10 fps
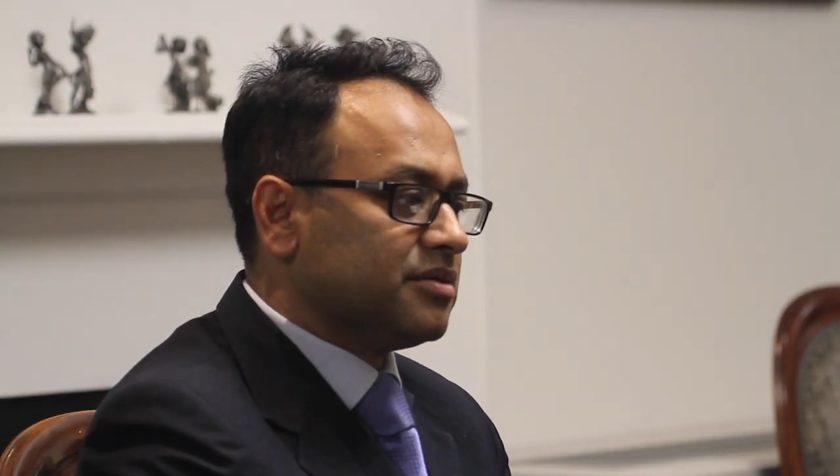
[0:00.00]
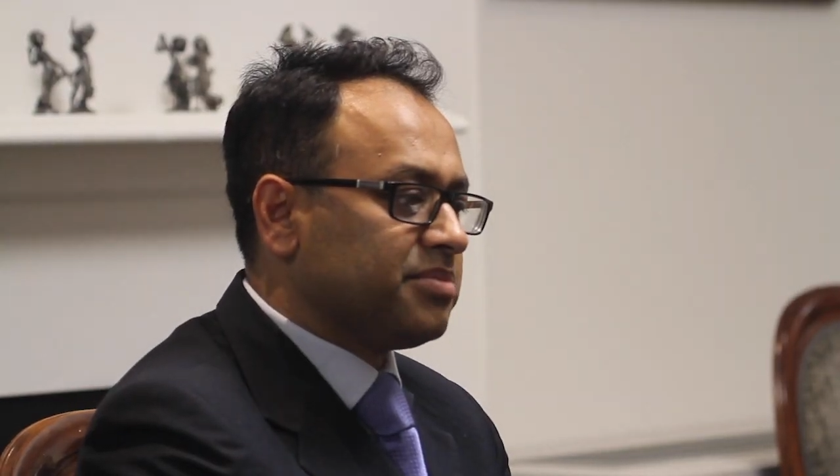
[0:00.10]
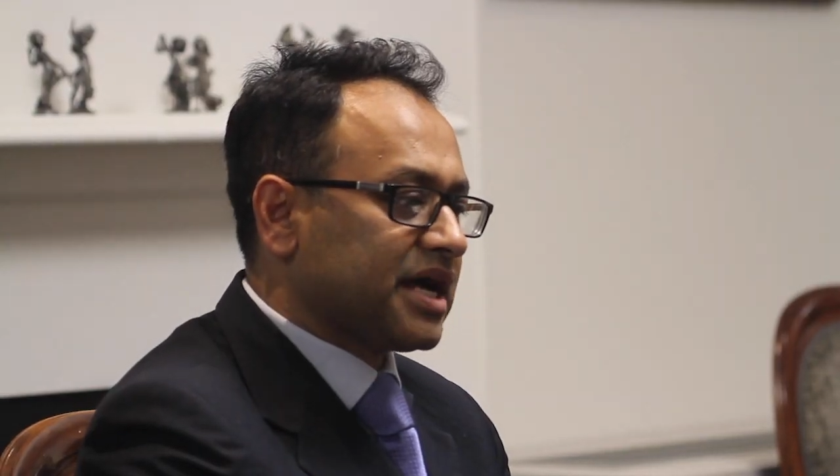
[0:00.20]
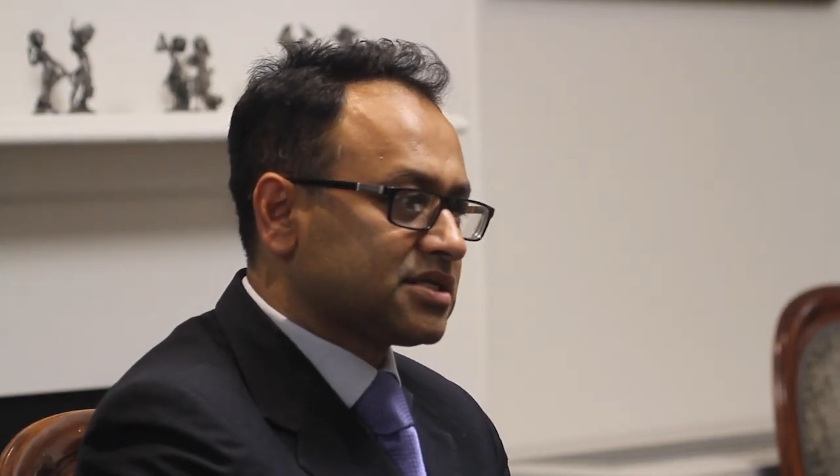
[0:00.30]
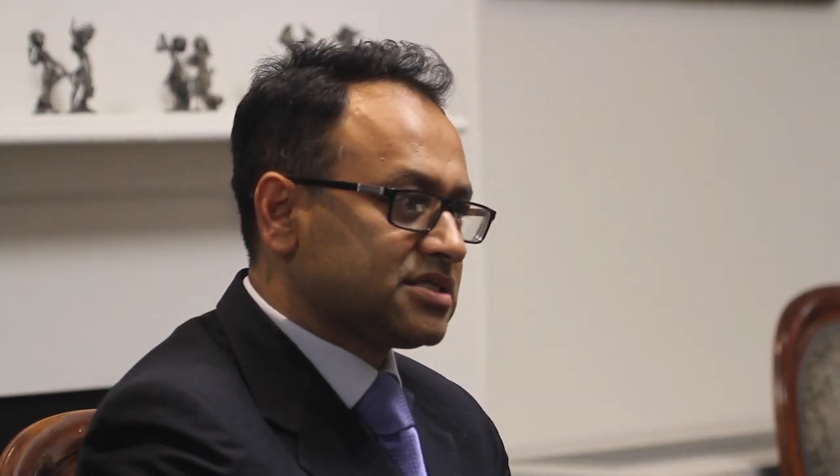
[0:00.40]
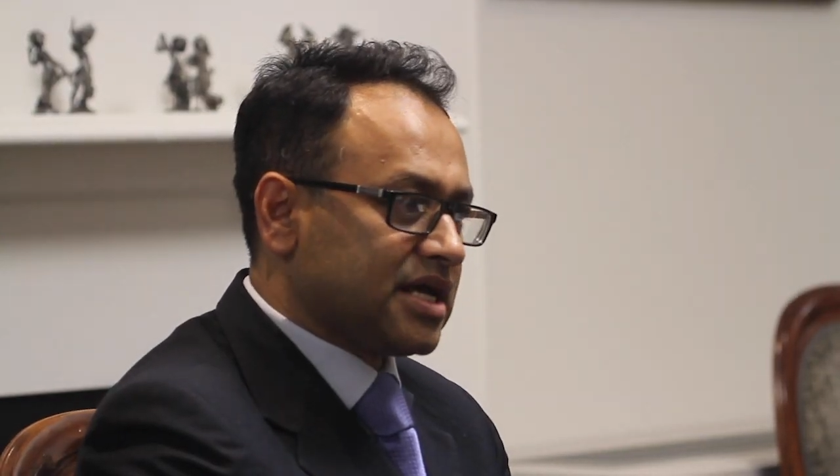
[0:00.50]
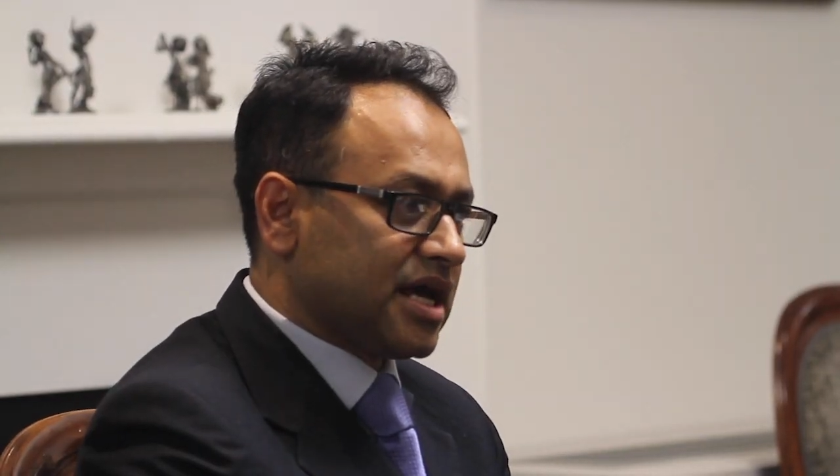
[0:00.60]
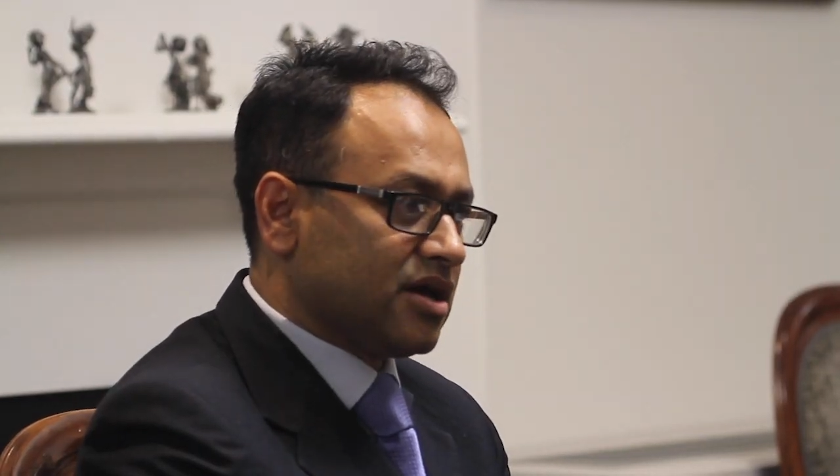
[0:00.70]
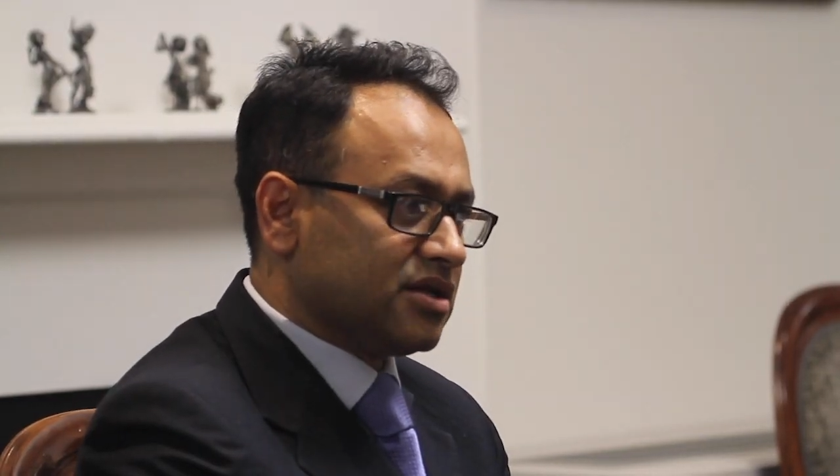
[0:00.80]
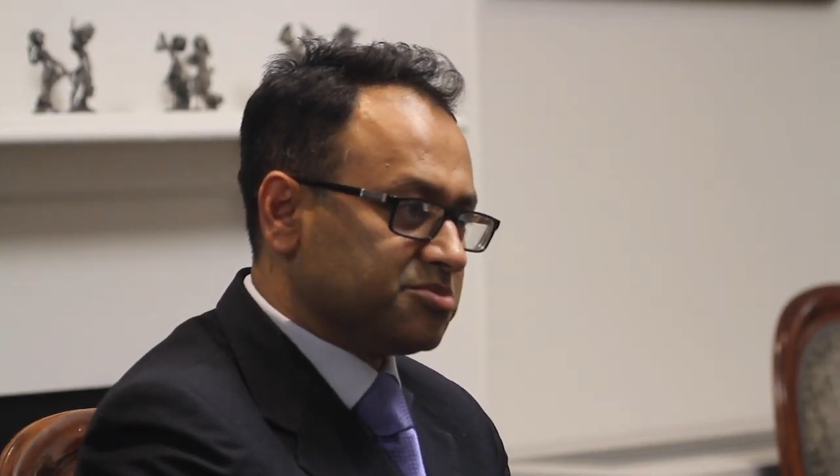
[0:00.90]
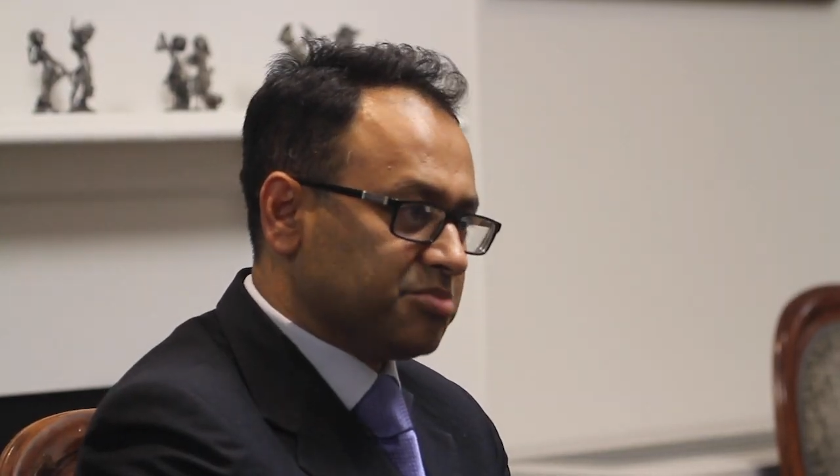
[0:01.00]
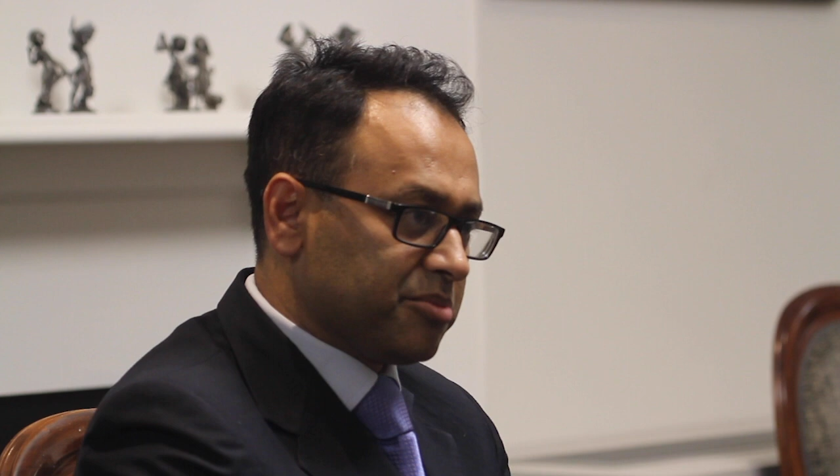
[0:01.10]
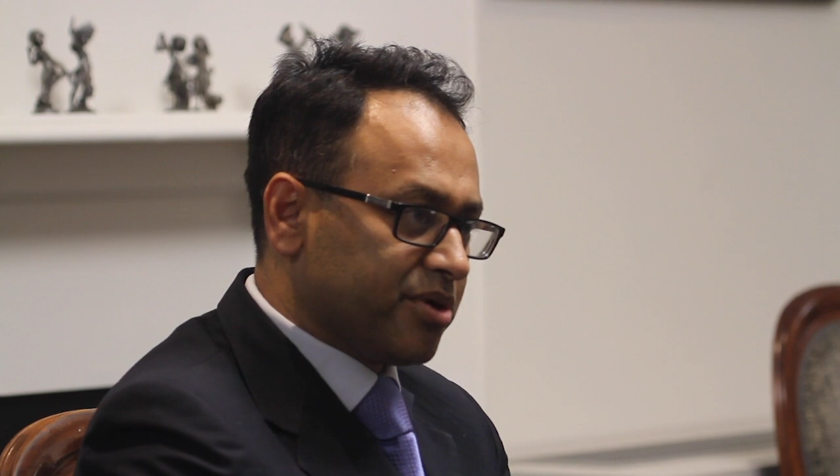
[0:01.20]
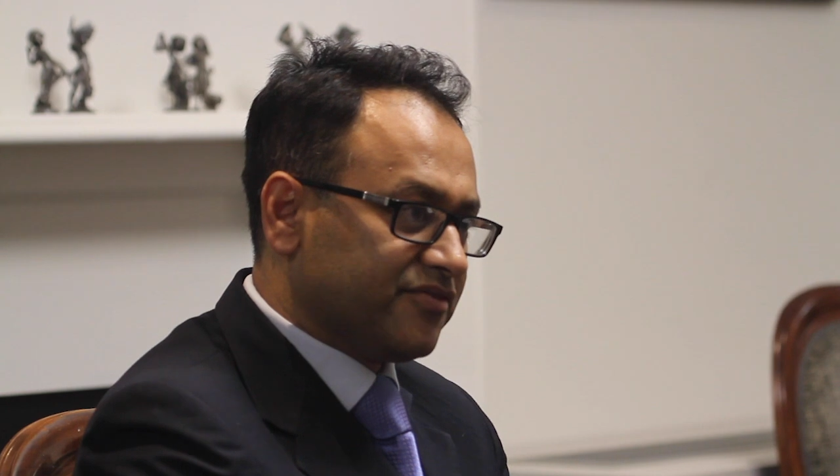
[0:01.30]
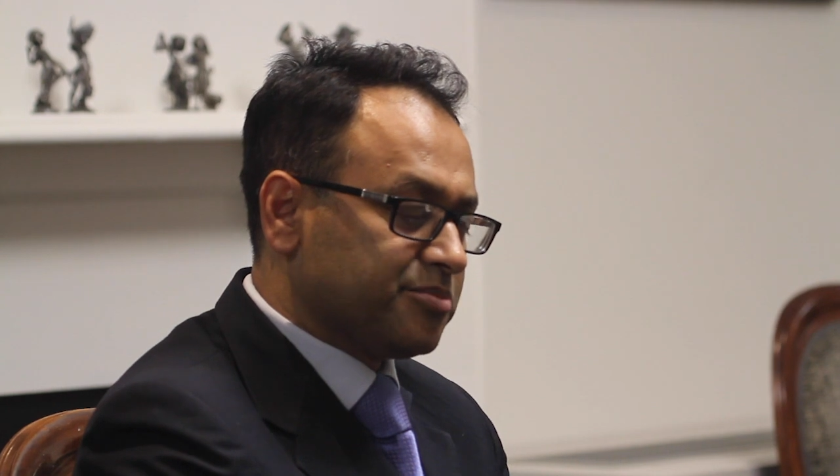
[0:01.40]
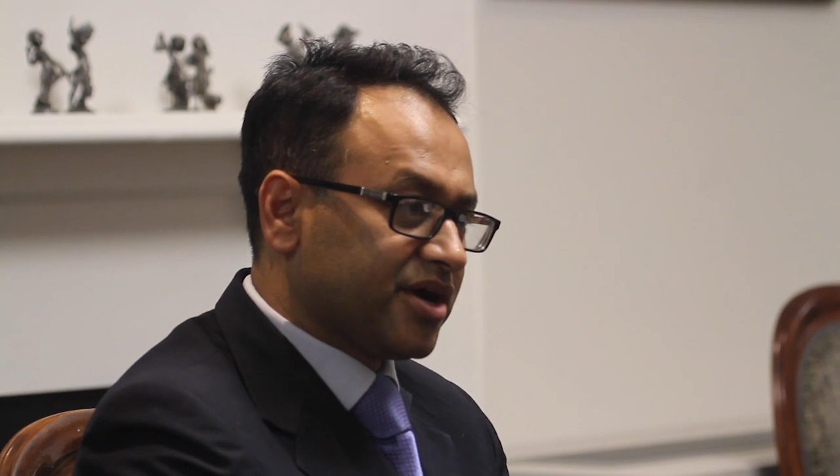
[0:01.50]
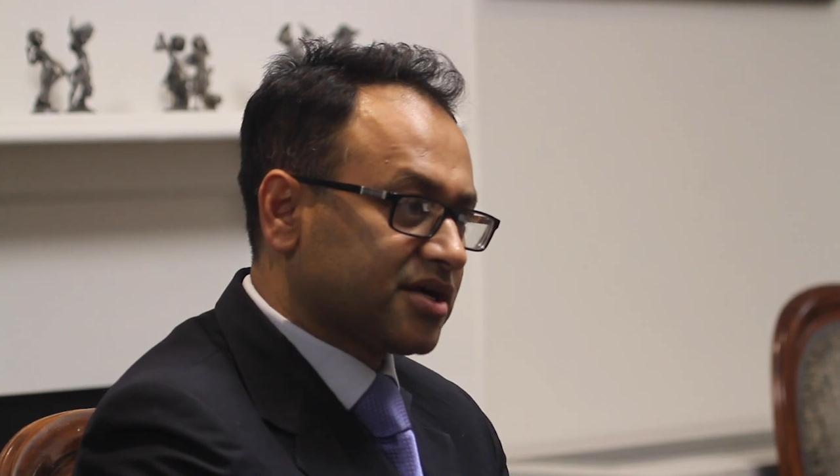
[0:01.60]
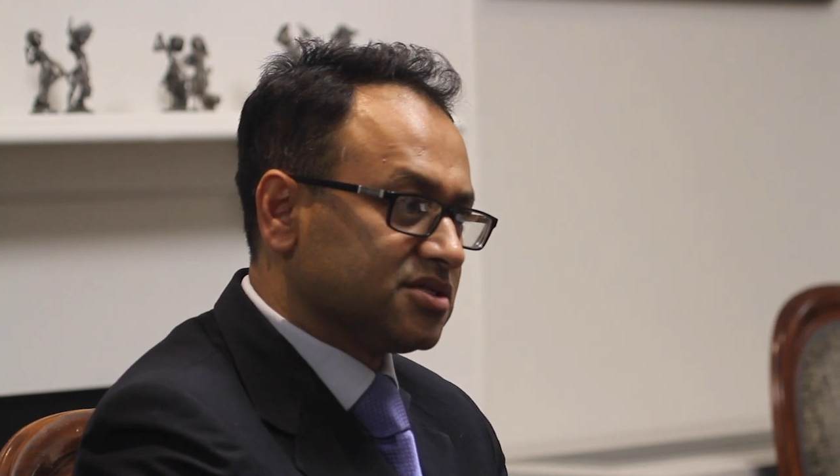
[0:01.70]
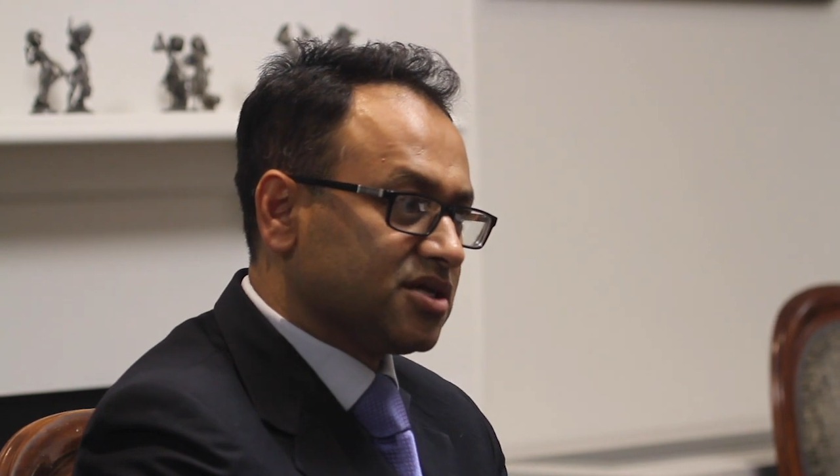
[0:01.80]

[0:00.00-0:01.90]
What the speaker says: Blacktown is my private practice.